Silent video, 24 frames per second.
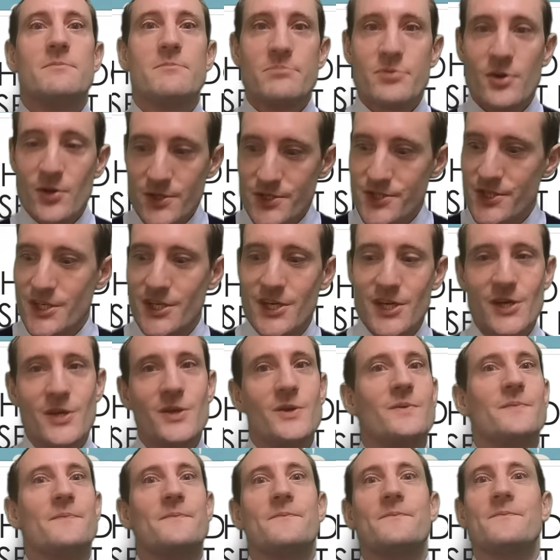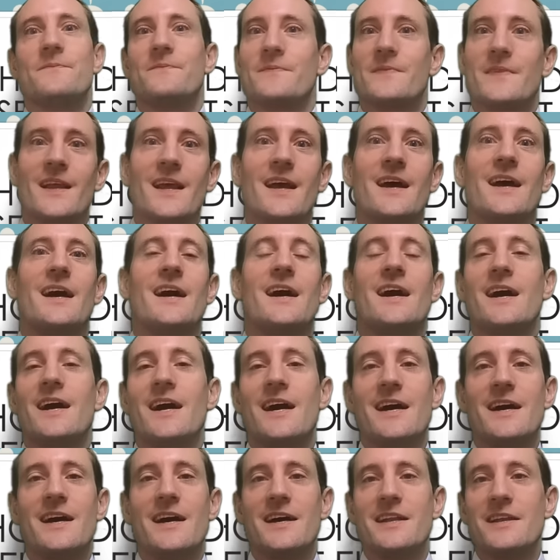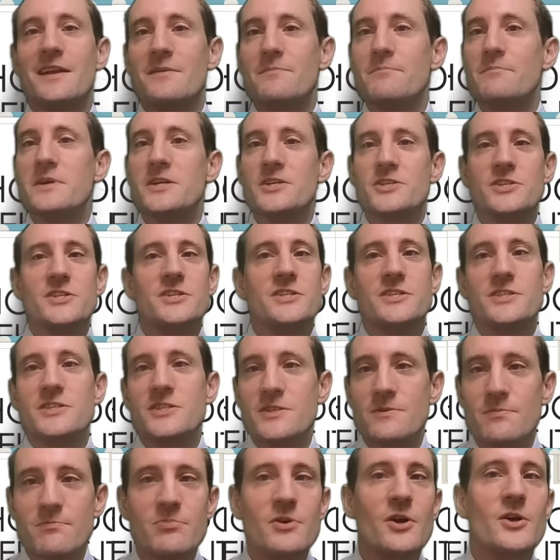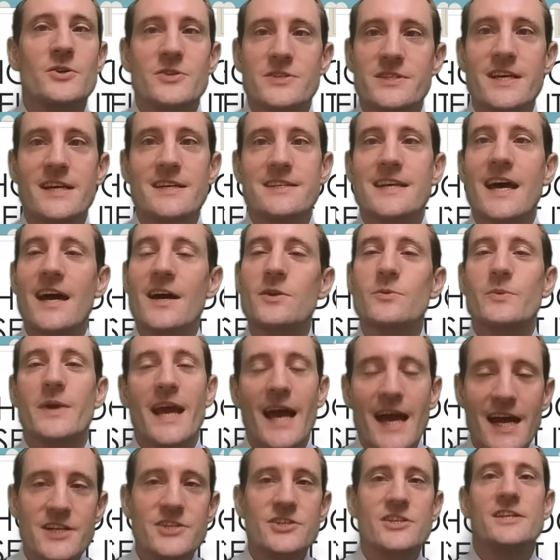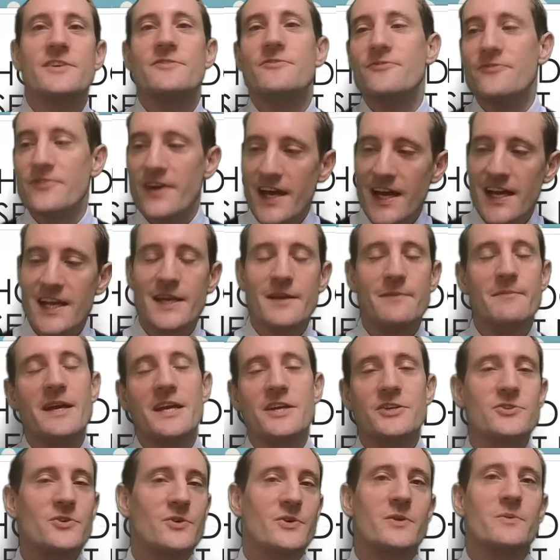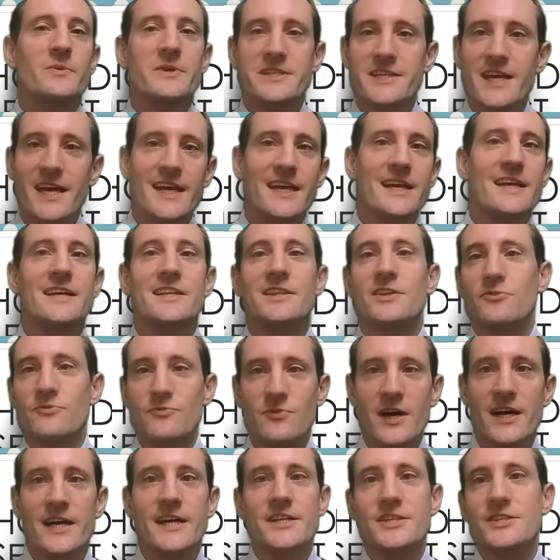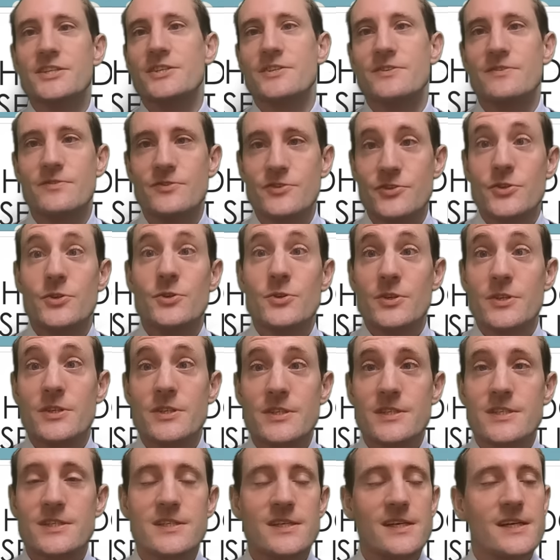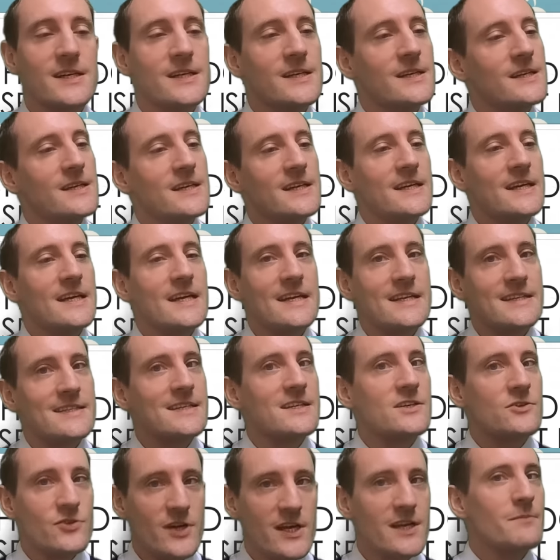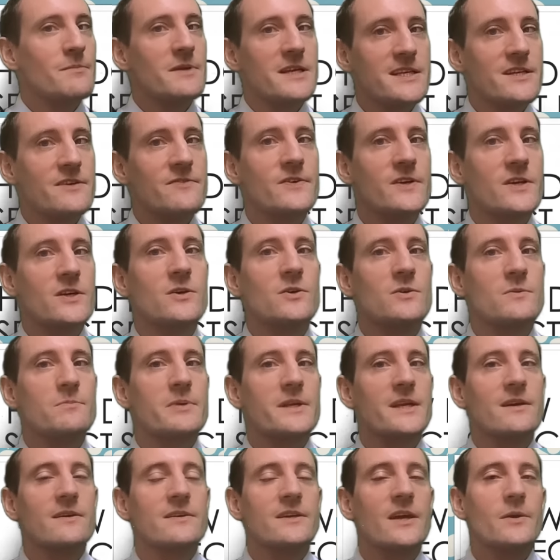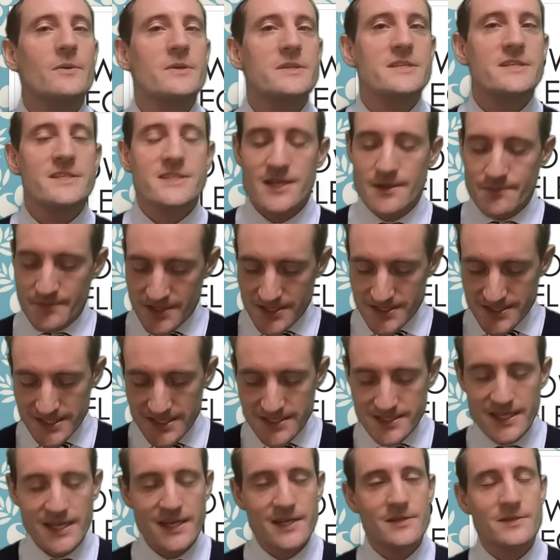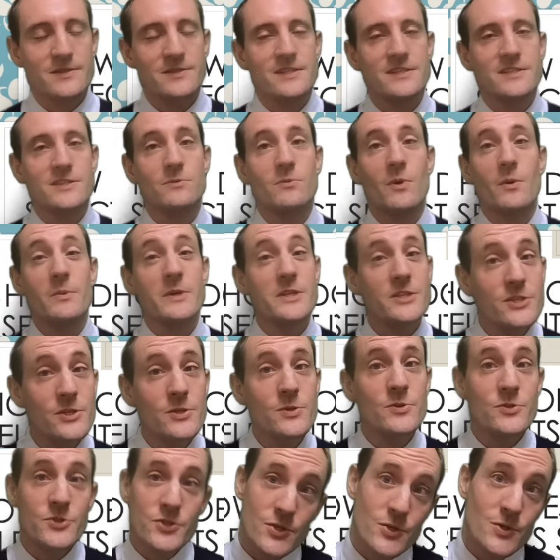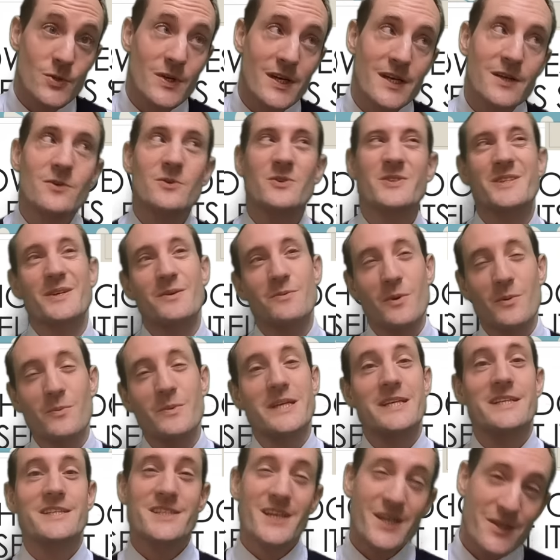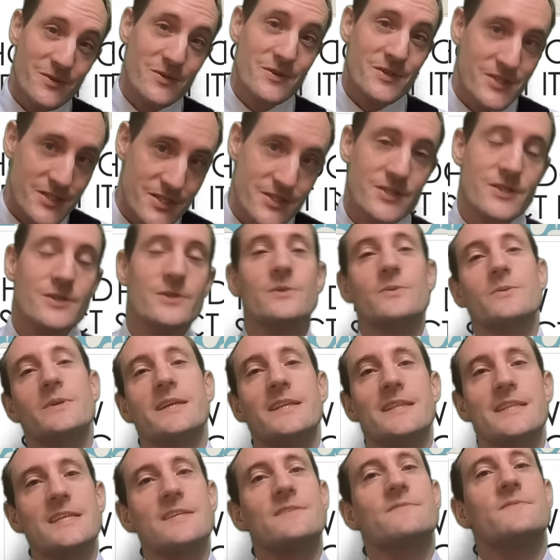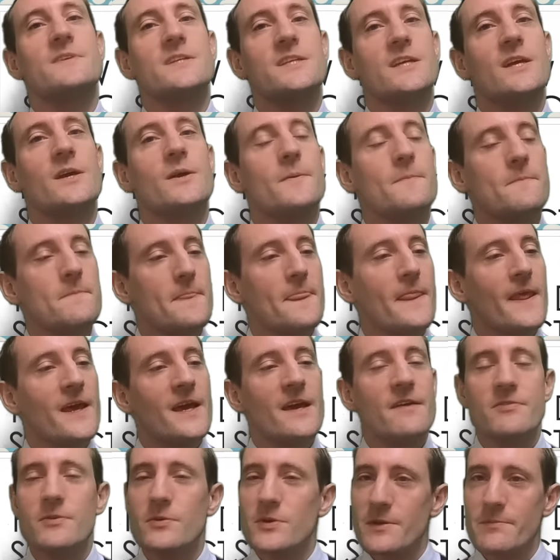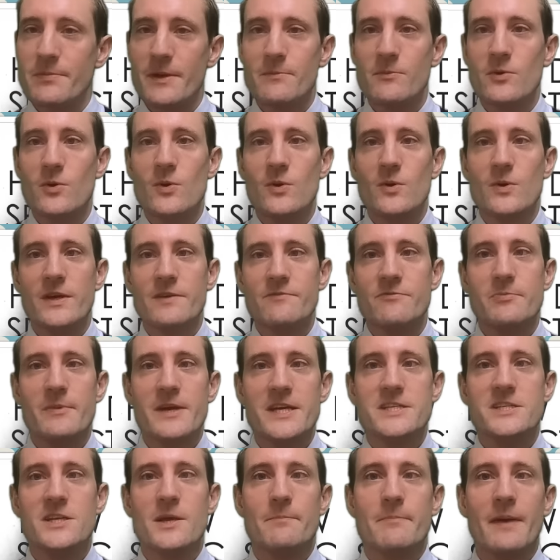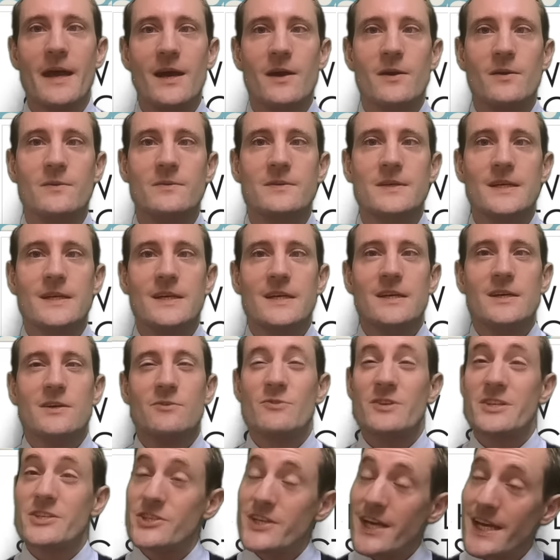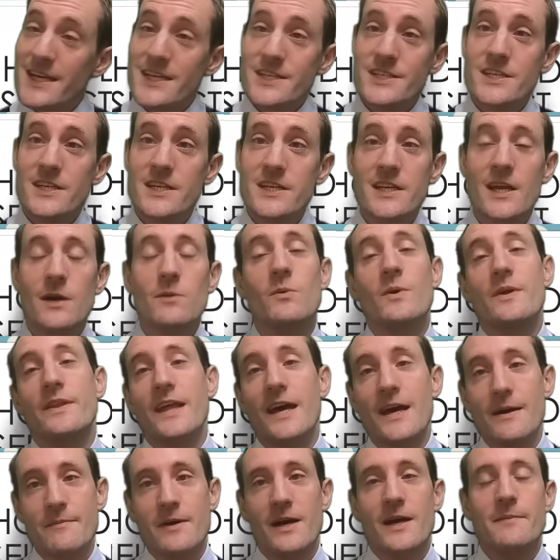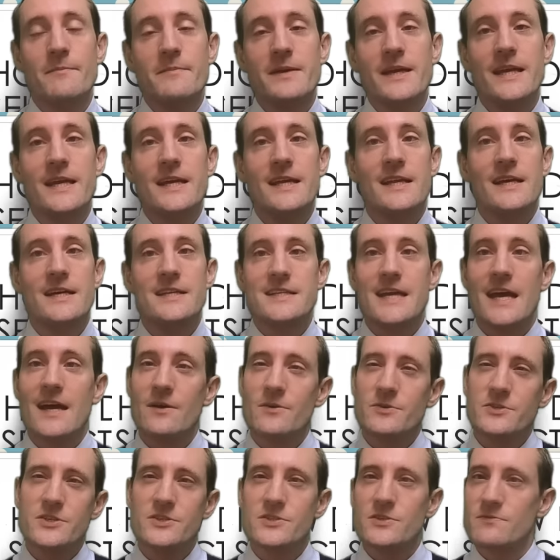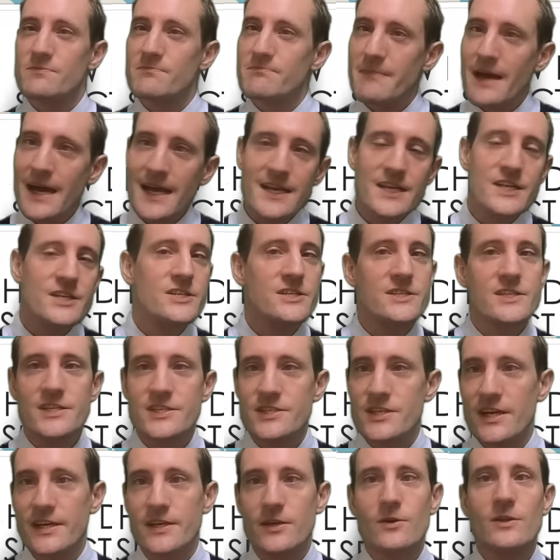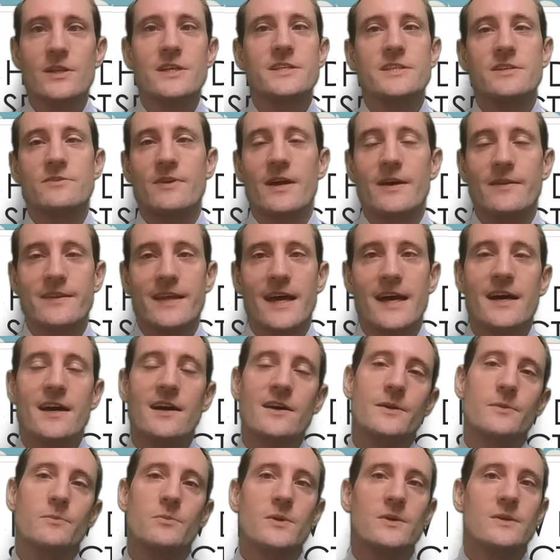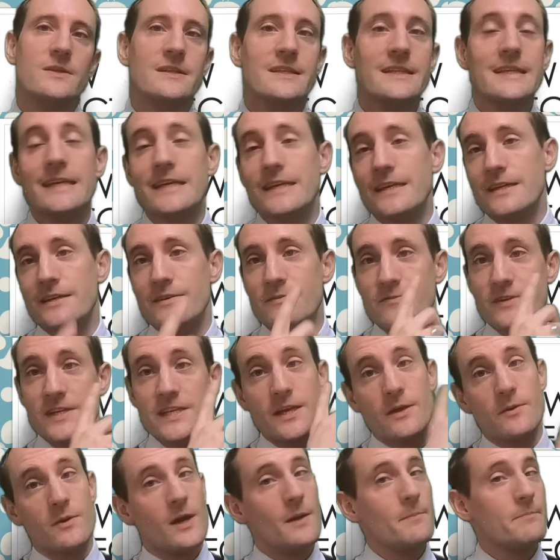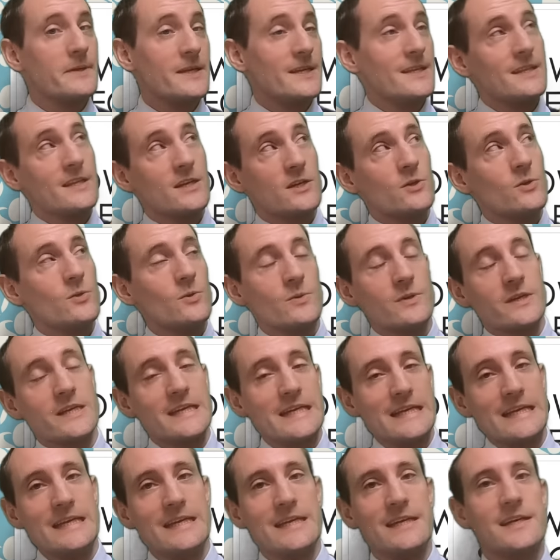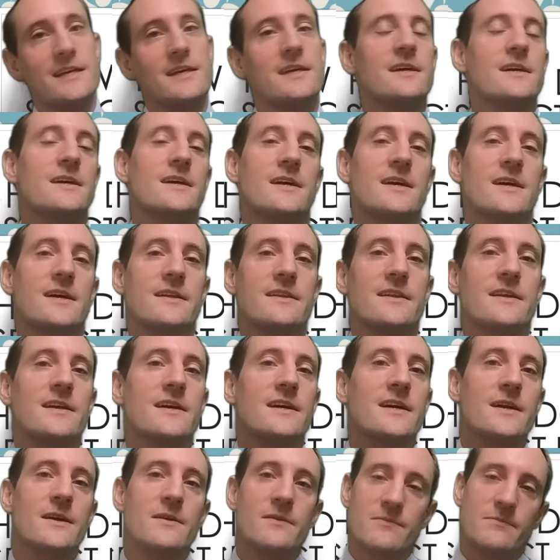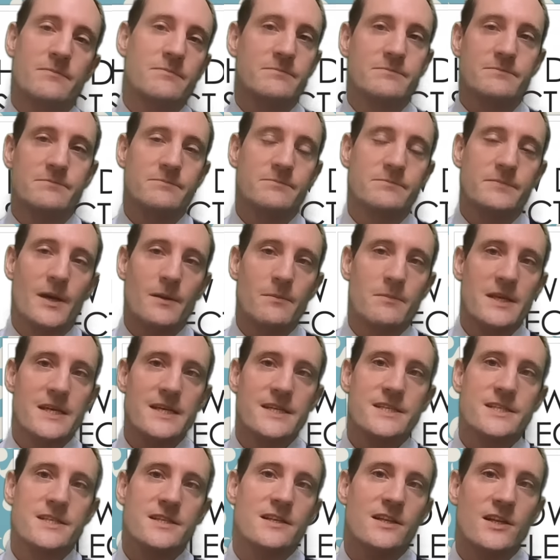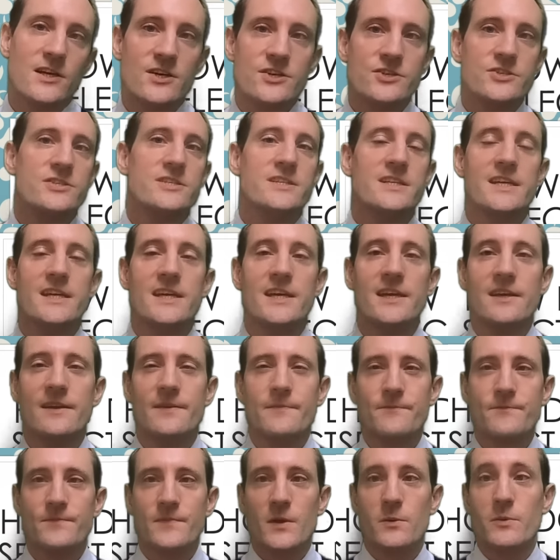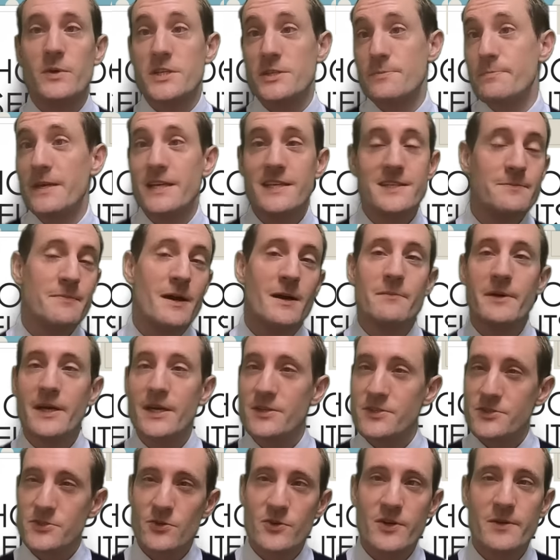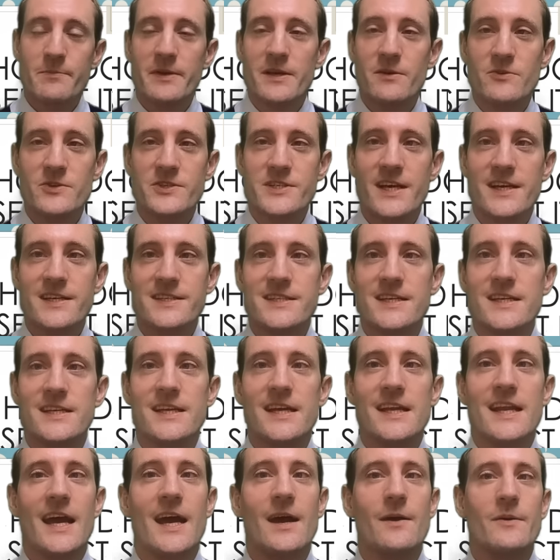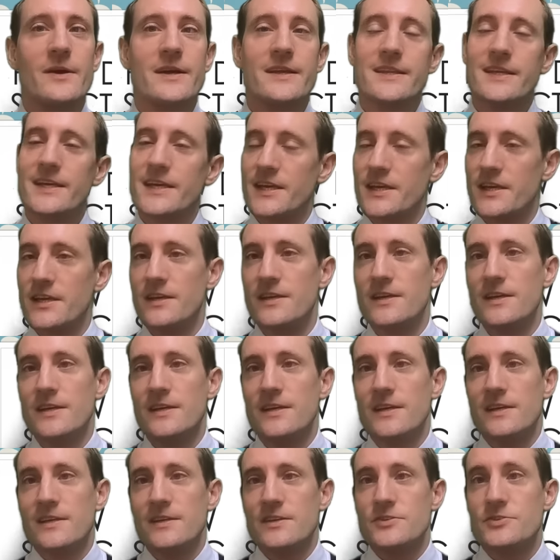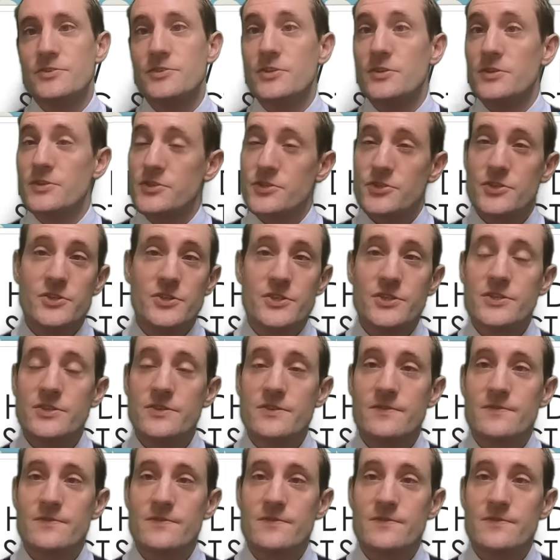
prosecute an admissions process? How do we actually fairly make sure that we take the right students? It's incredibly difficult, but I'll go into some of the details as to what we do and also what we don't do in this video. If you want a bit more information about rejection and what that might mean and how to sort of manage the psychology around that, I will link a video up in the corner here that I published last year, which speaks about my own story of being rejected and how I think students should